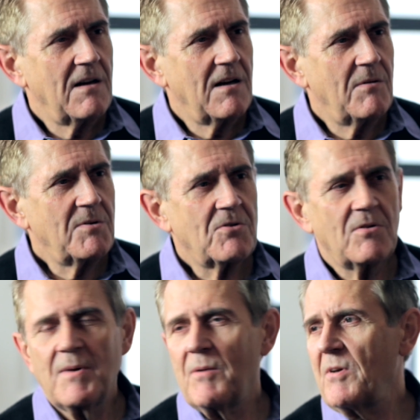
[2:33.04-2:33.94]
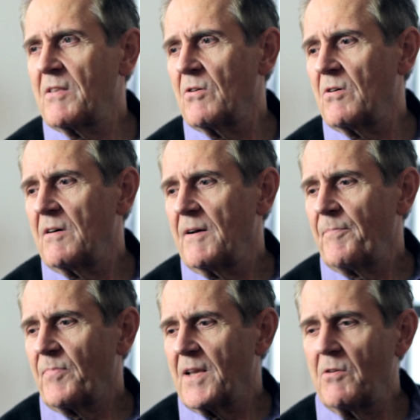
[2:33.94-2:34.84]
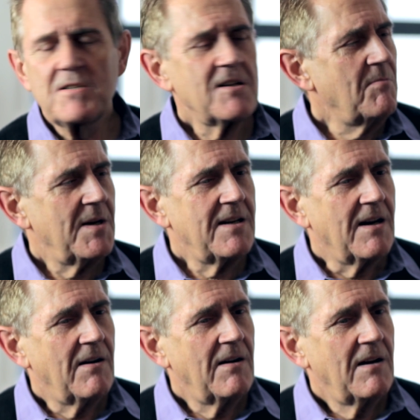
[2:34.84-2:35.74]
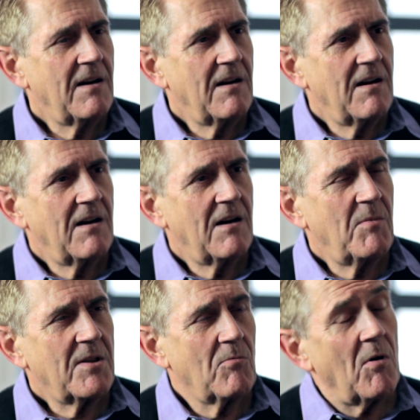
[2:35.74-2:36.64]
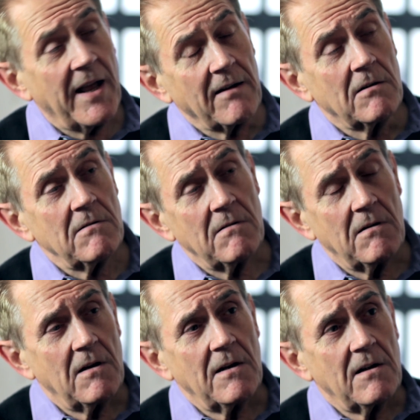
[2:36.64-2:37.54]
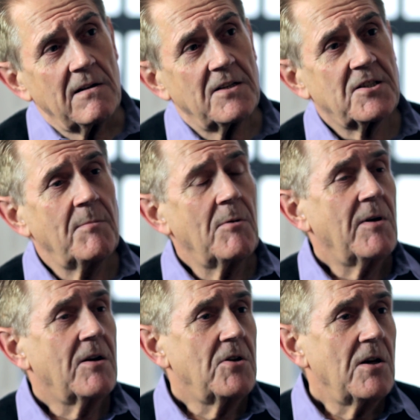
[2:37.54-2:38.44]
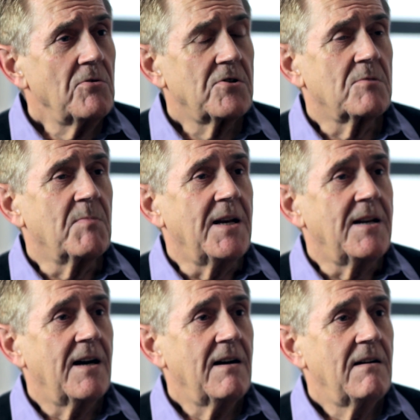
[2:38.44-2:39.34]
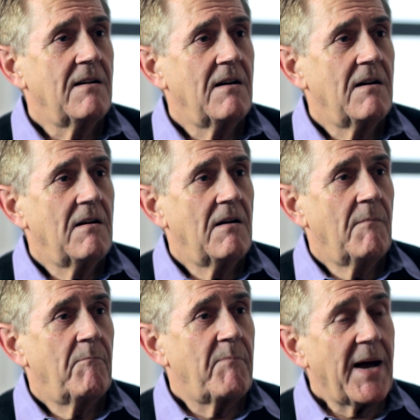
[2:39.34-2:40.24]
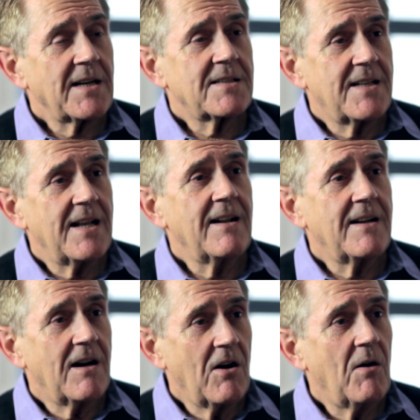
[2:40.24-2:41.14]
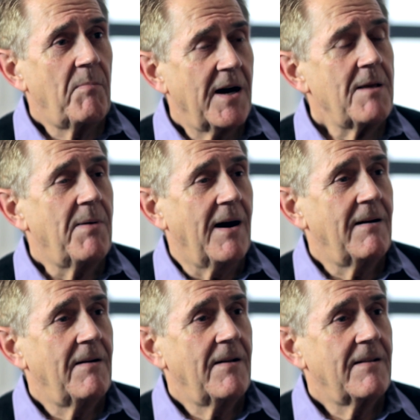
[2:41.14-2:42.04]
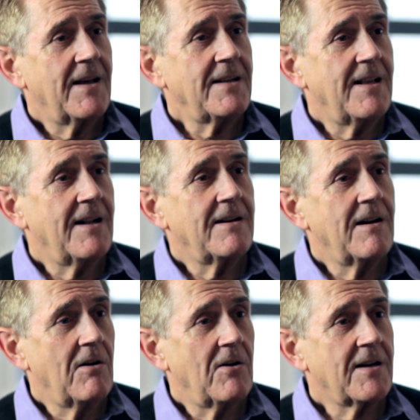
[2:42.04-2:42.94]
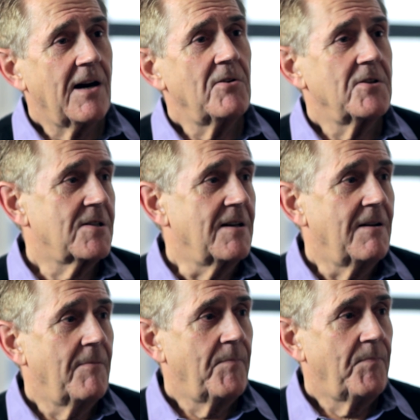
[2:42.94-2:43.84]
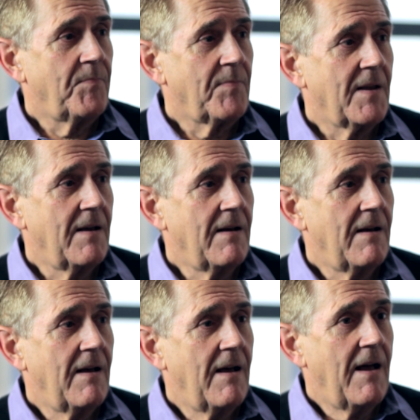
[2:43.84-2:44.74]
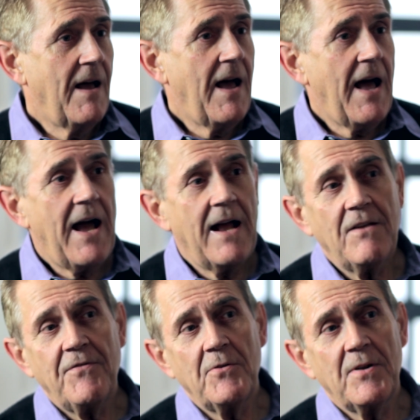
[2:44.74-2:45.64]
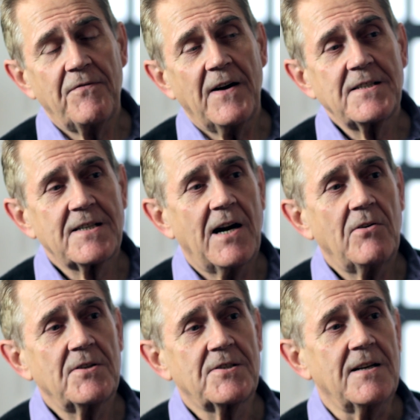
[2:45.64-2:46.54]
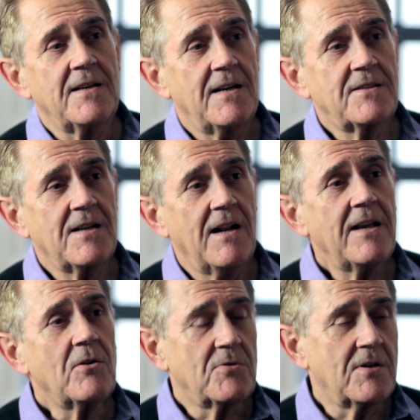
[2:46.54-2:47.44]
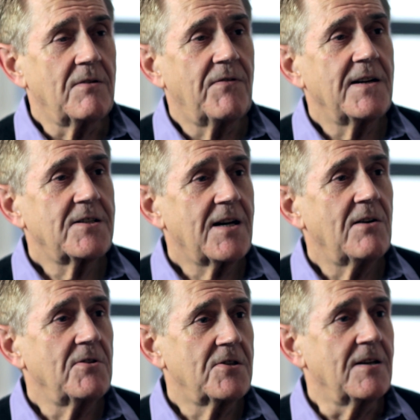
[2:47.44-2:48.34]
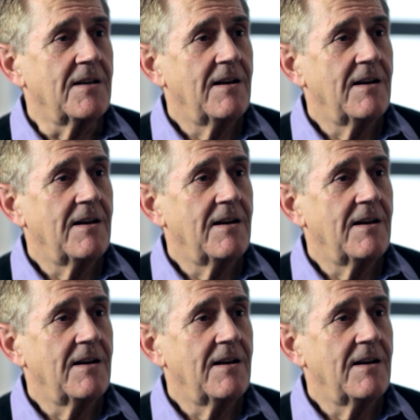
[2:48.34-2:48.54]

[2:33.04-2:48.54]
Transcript: we were talking about it, and we thought, there is no media. And we thought, well, hang on. There's something we could use as media. Banks deal in a lot of paper. They deal in a lot of currency. And if you deface currency, it's illegal to deface currency.